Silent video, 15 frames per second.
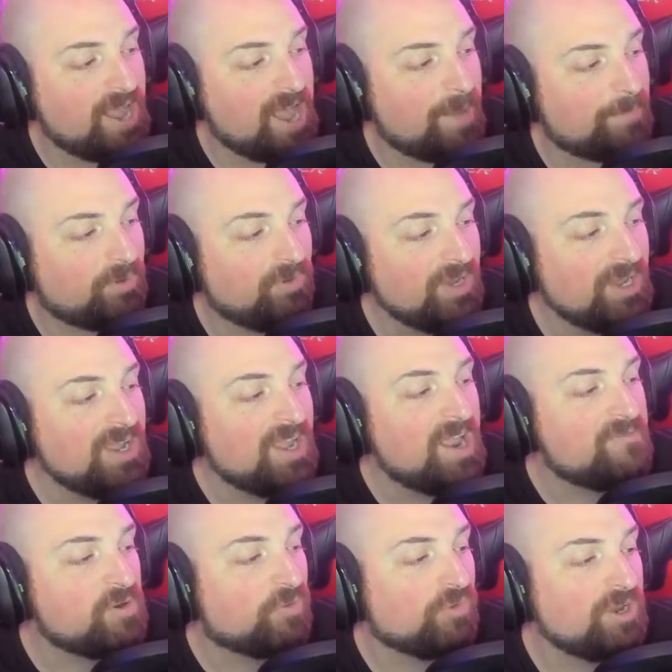on Apple.
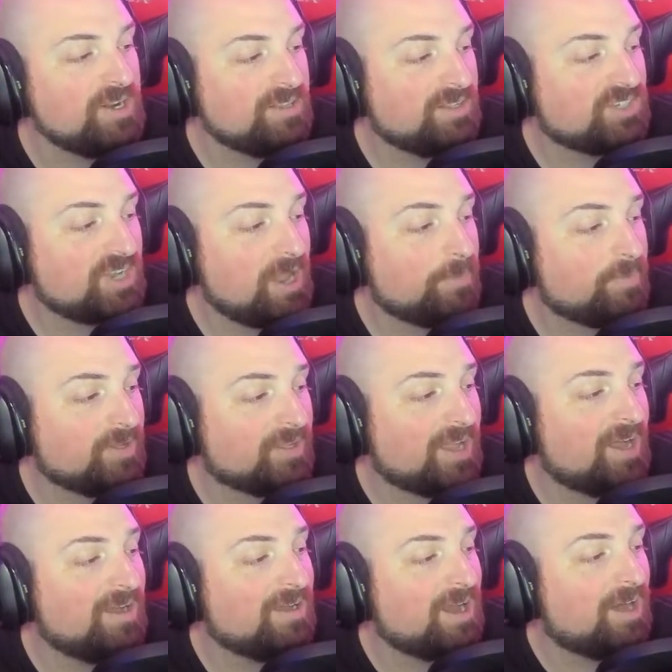If you're reading this, Epic,
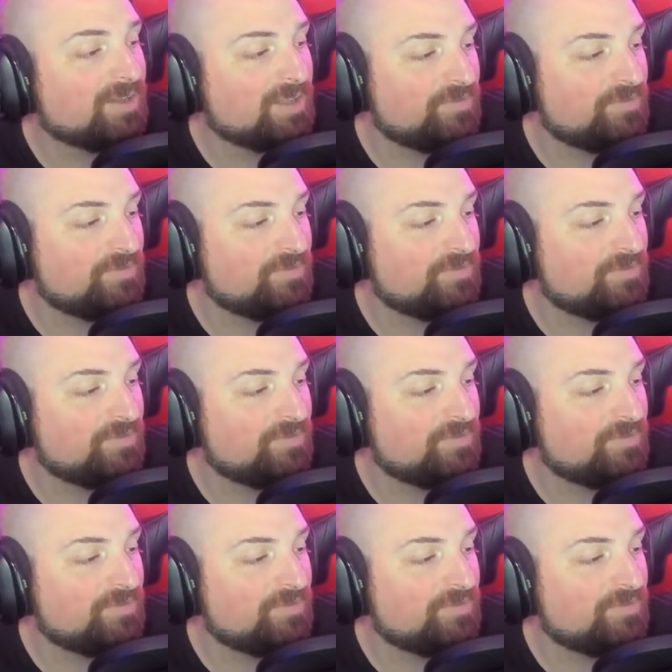I'll